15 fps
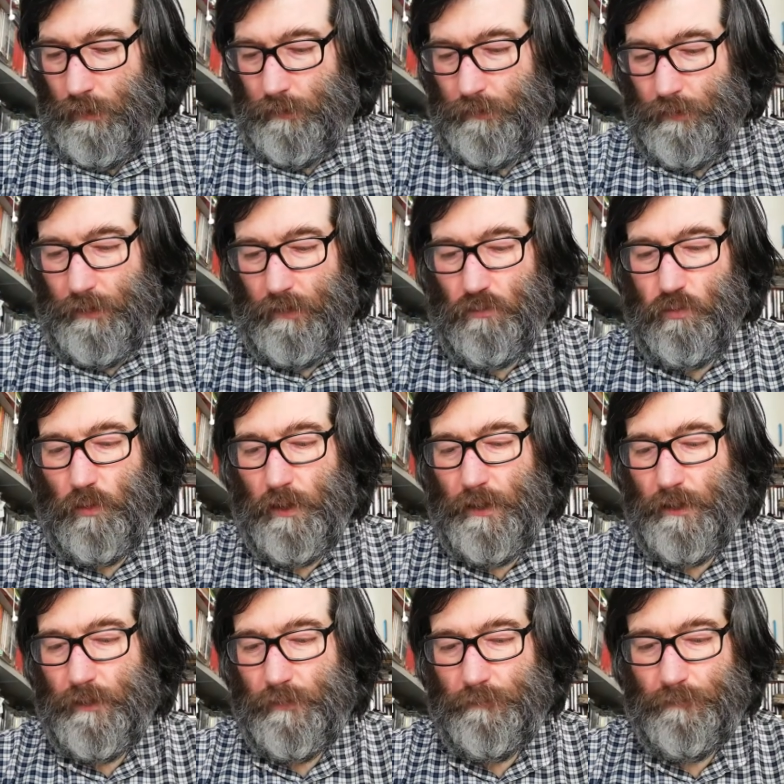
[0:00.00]
The next
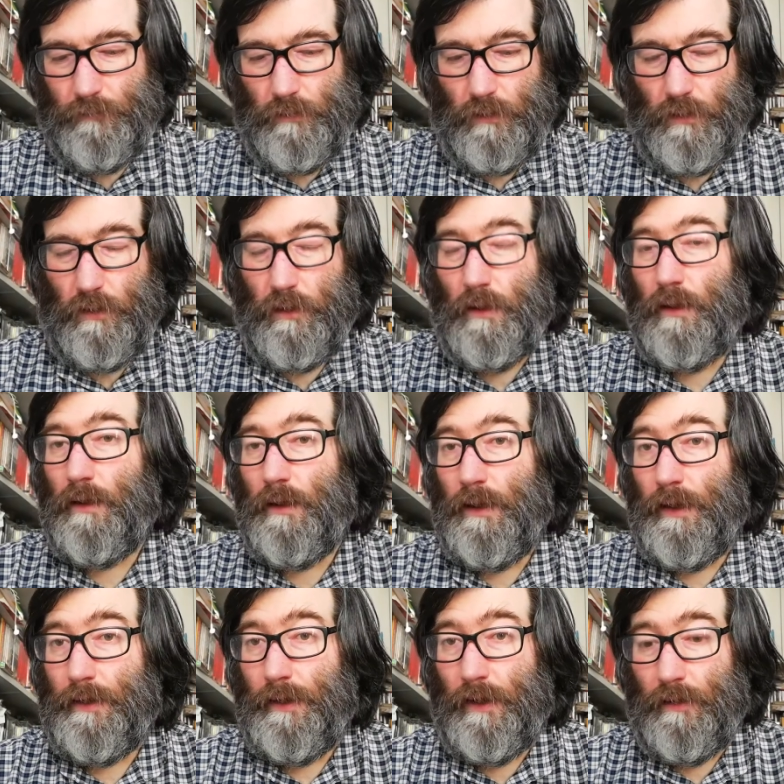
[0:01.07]
one,
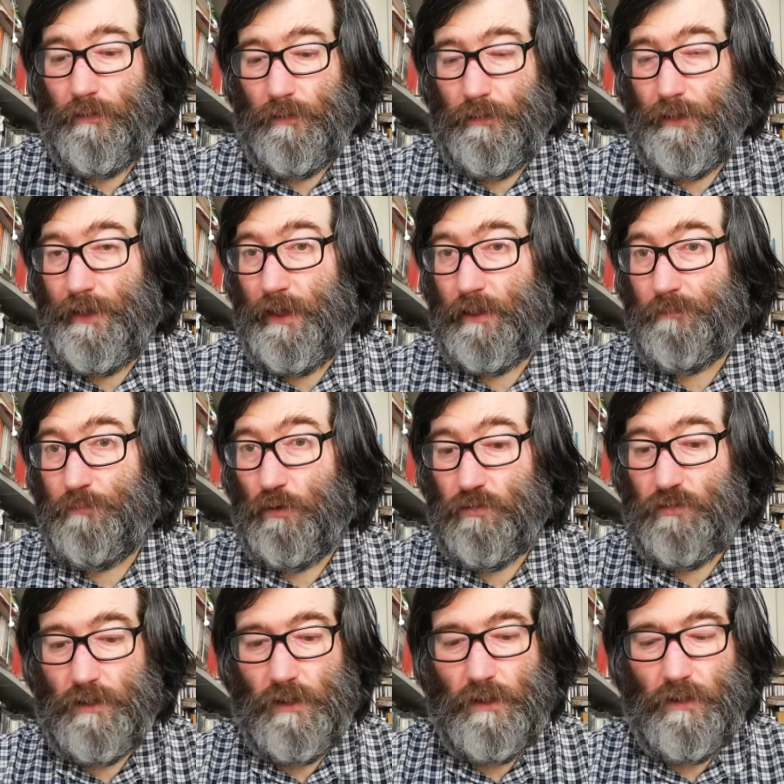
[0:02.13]
another cat
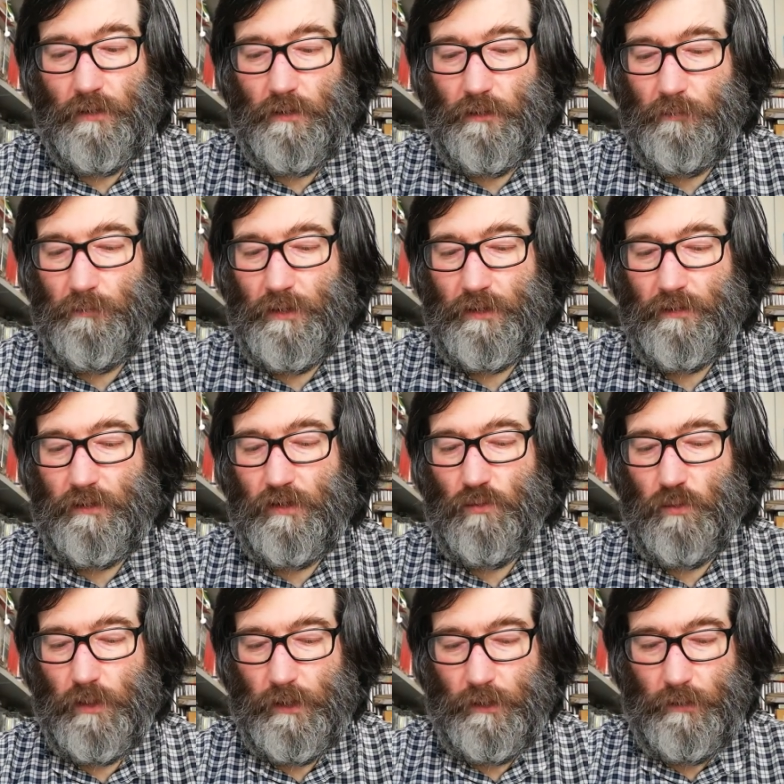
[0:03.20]
postcard, but this
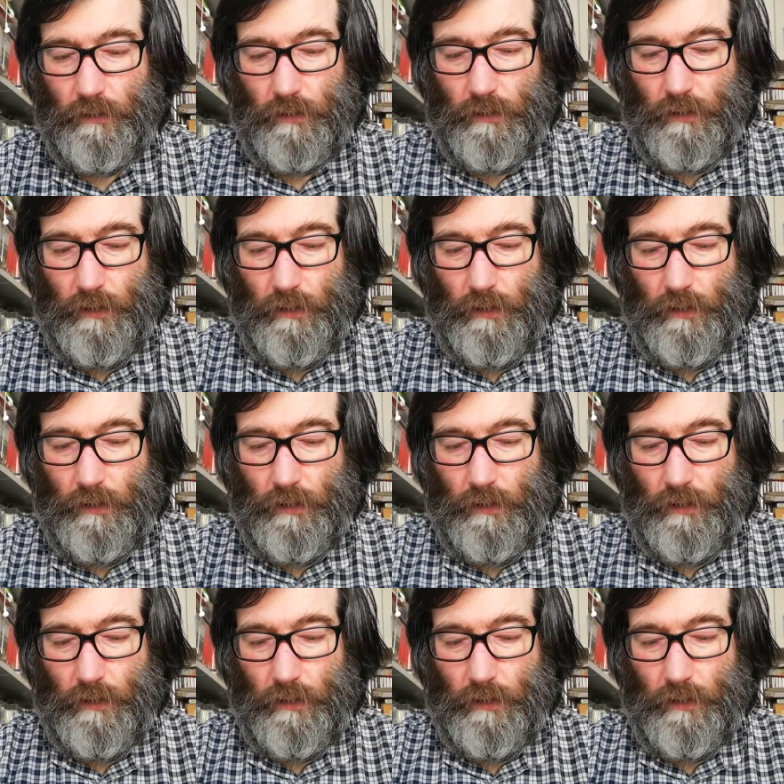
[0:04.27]
one